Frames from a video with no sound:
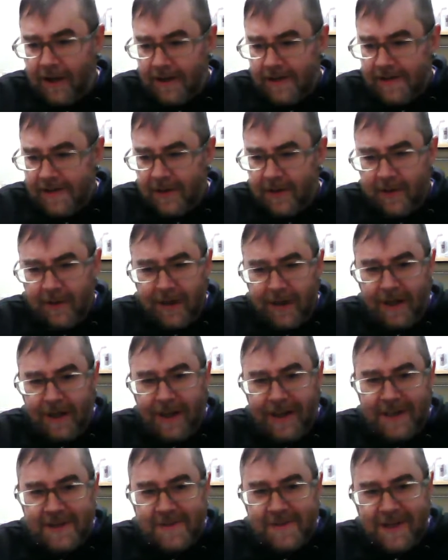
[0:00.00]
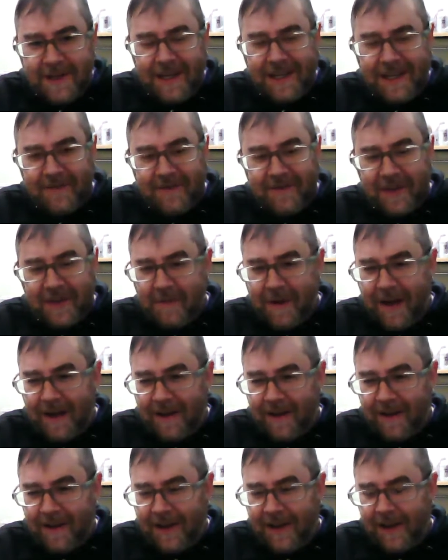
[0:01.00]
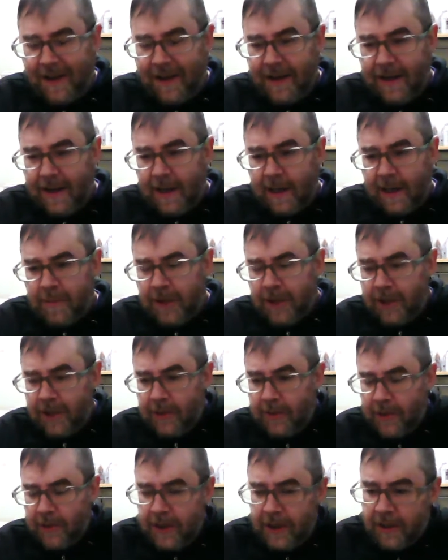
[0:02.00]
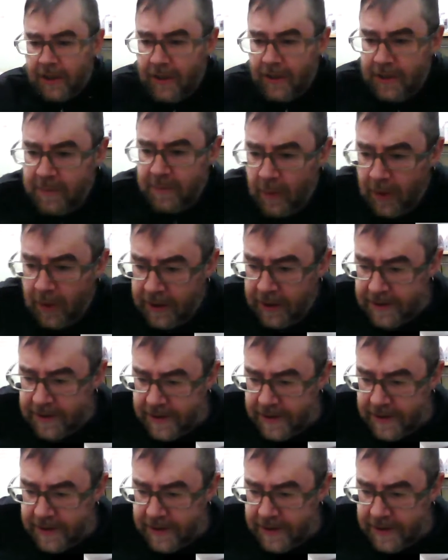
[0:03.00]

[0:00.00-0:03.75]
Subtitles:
so I guess we can't get feedback on that. But you were going to look more into the